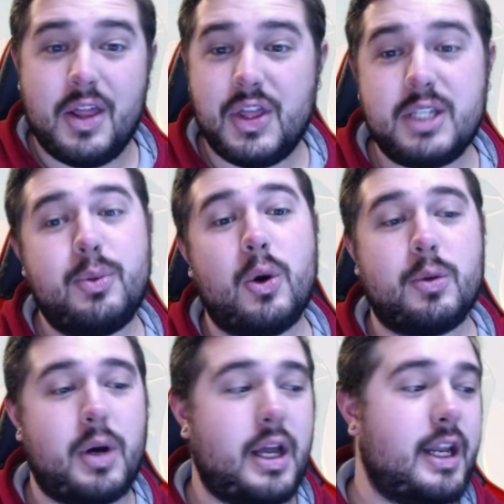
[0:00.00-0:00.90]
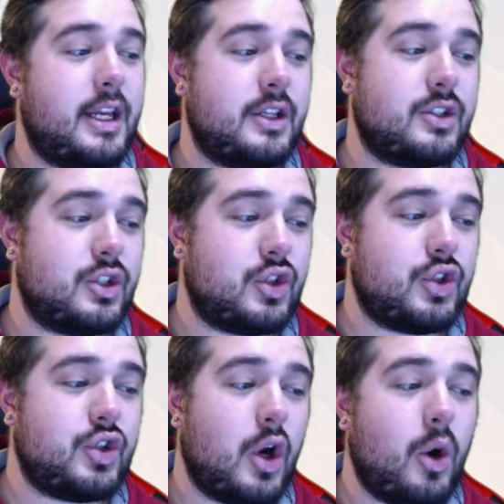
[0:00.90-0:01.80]
This Pokemon is
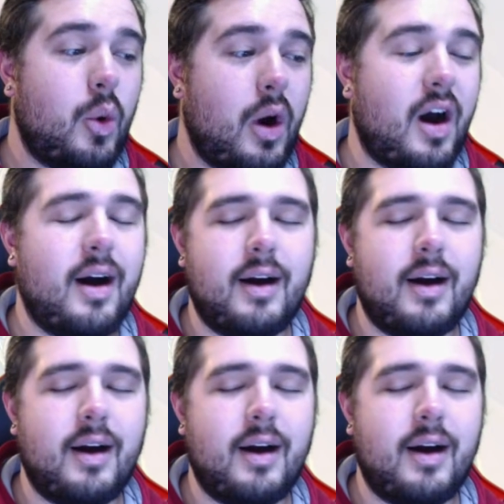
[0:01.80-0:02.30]
so